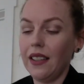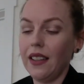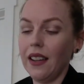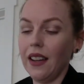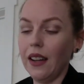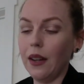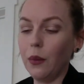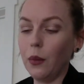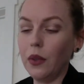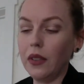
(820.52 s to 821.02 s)

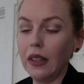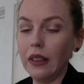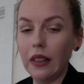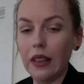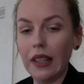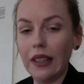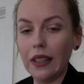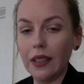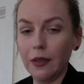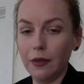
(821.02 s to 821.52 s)
I would
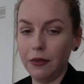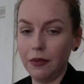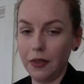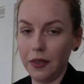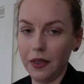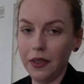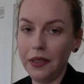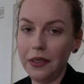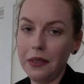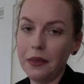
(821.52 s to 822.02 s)
love
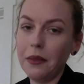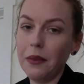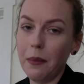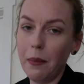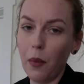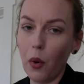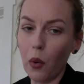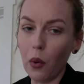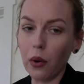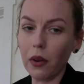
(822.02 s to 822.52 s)

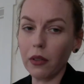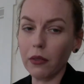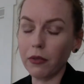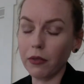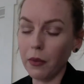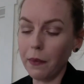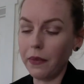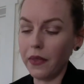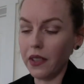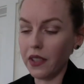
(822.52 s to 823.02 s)
more
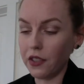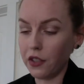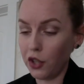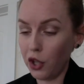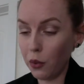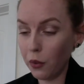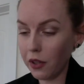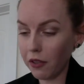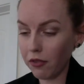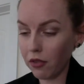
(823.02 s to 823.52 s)
from this
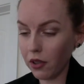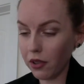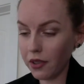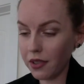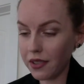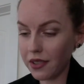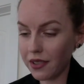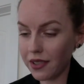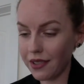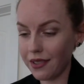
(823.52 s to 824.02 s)

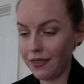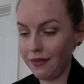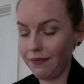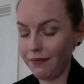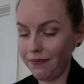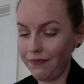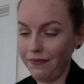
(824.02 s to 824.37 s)
universe,